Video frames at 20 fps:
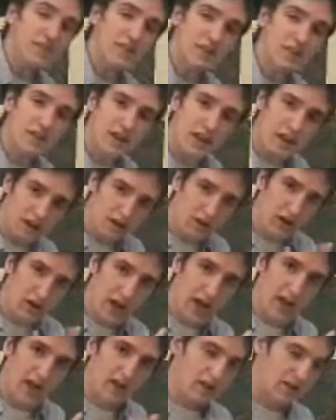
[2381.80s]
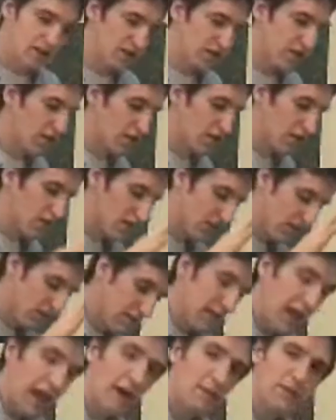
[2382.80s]
to get your hand, the
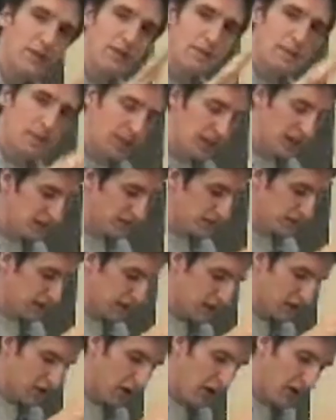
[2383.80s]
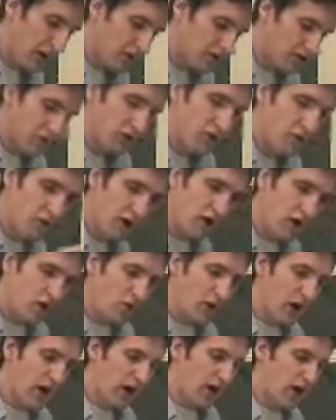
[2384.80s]
slapping is going to get your hand so far
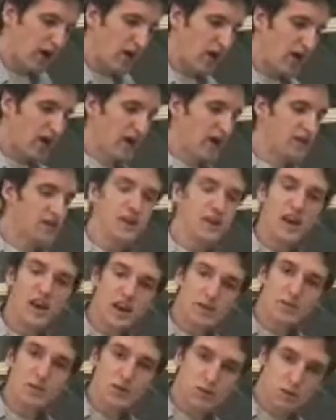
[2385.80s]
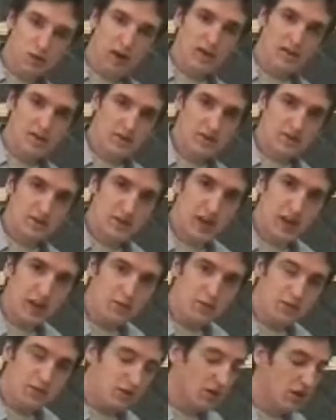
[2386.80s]
away, it's not going to be right under the
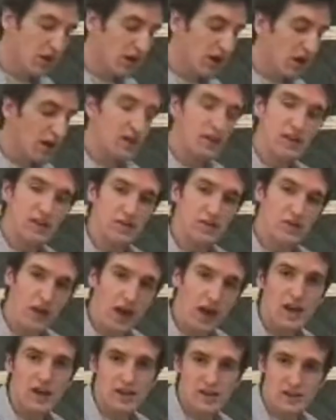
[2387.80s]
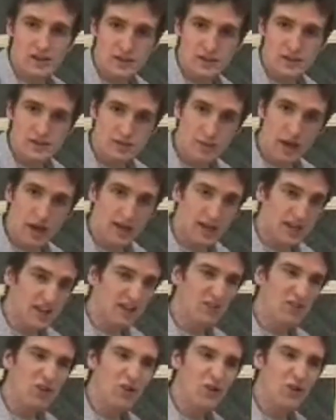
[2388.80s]
table that they're not going to suspect,
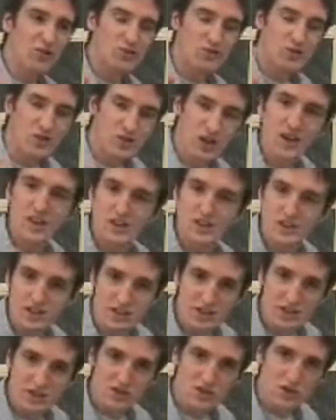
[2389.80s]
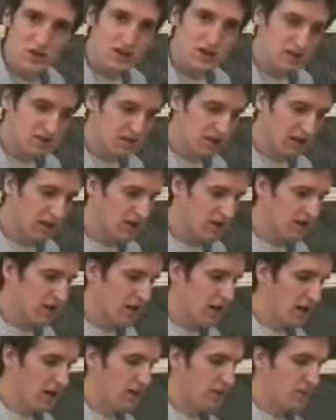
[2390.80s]
even though you just did the trick a second ago.